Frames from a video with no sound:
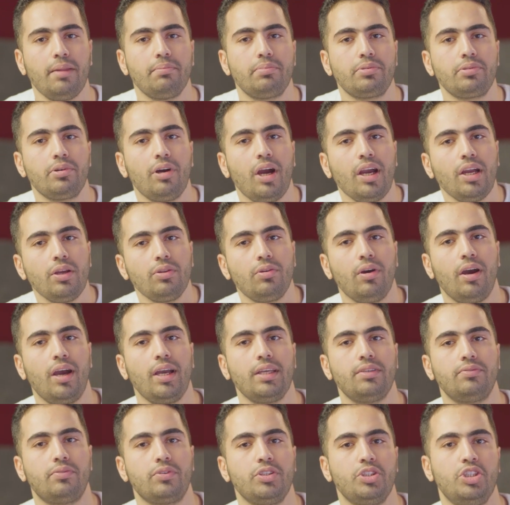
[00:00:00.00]
and
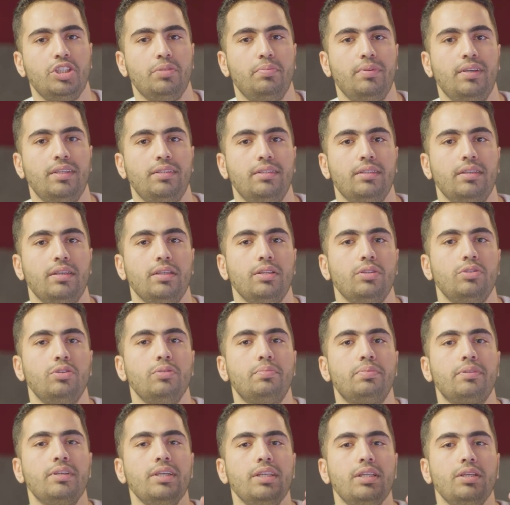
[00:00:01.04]
prioritized for GPT to
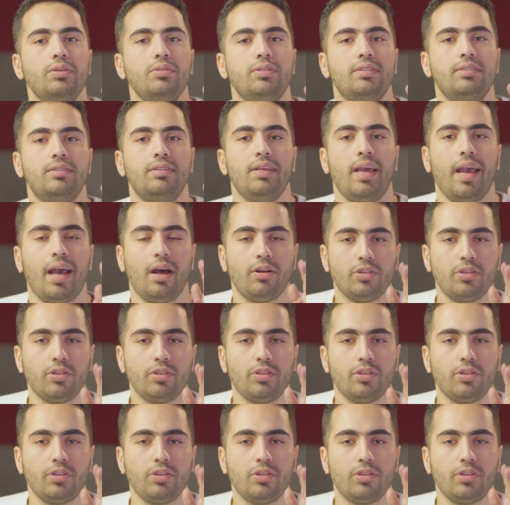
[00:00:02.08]
produce the